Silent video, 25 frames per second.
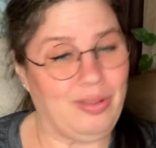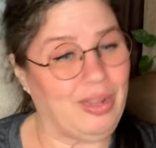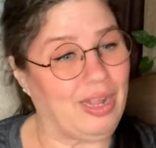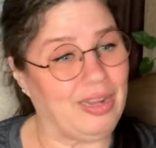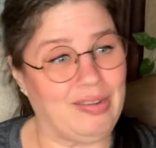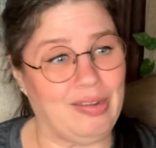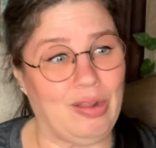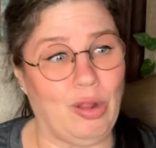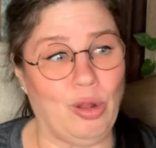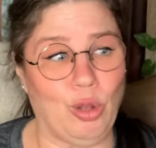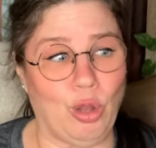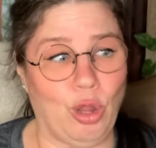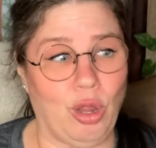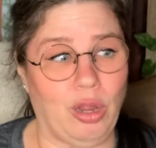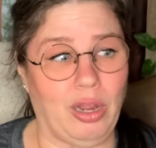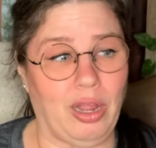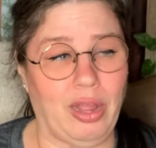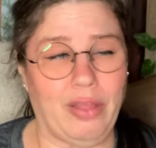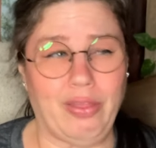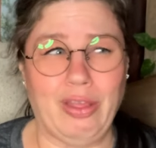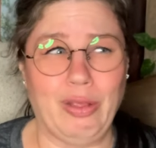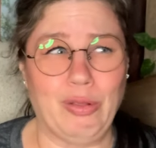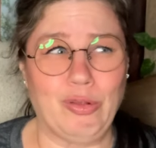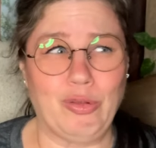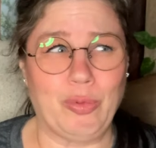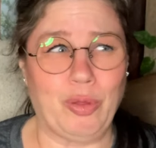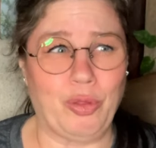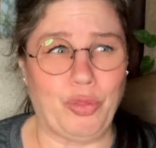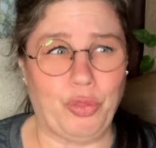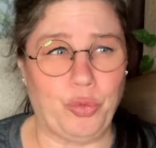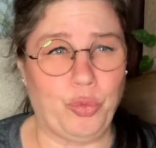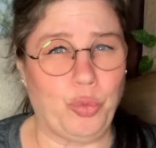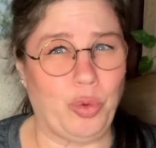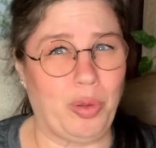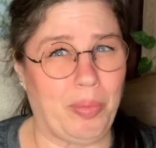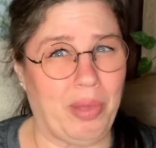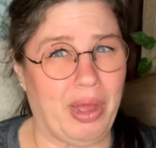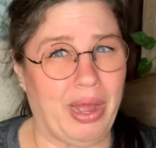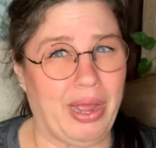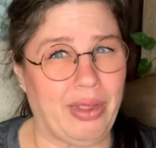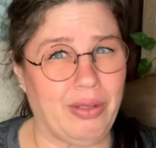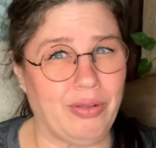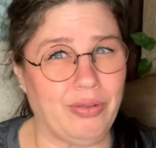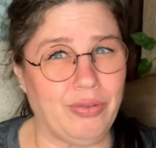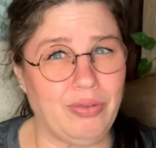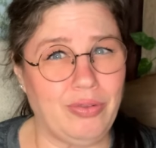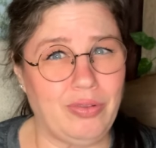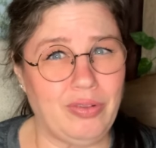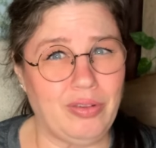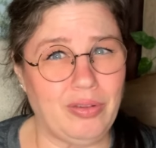That's how long. I think it was about 3
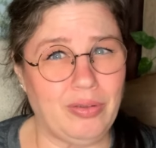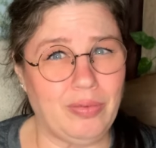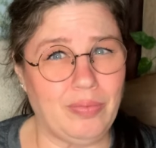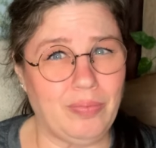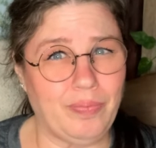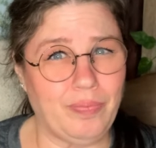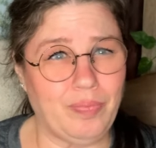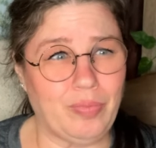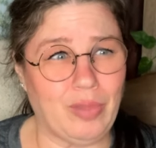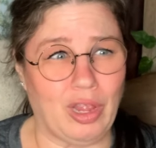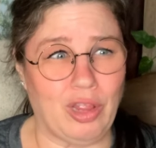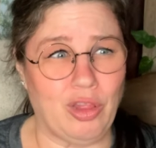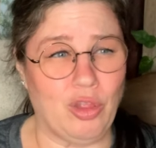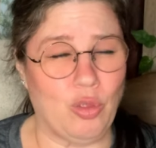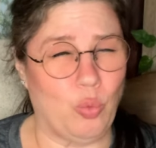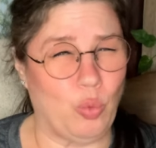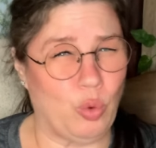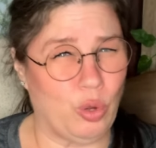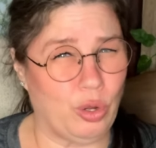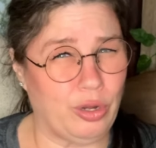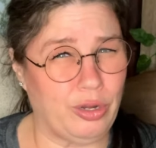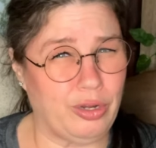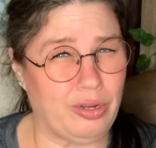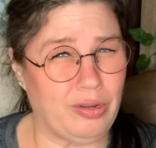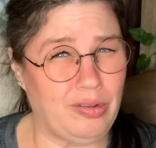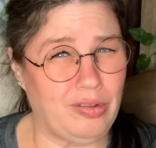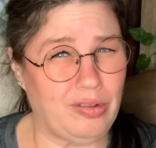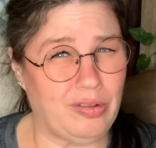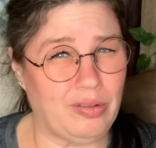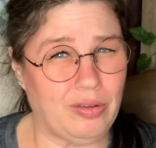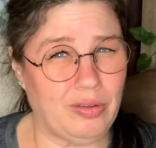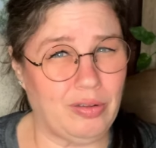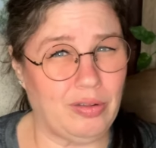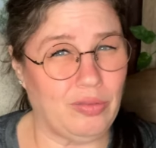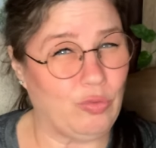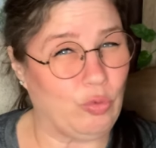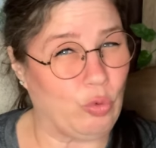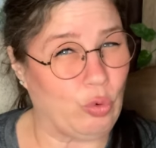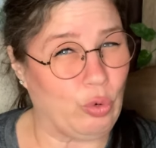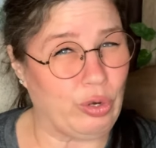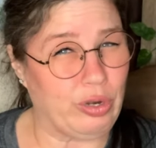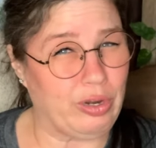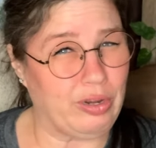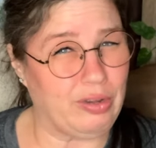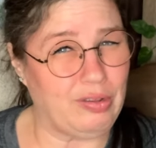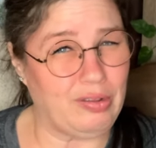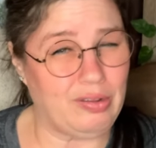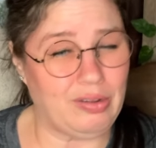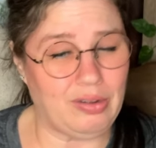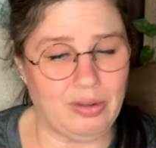miles in the woods,
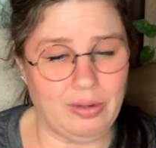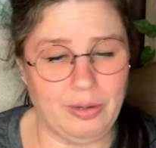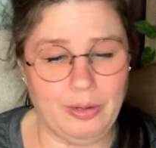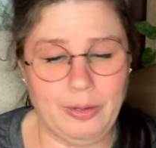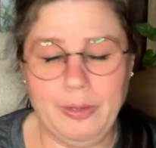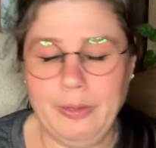forest.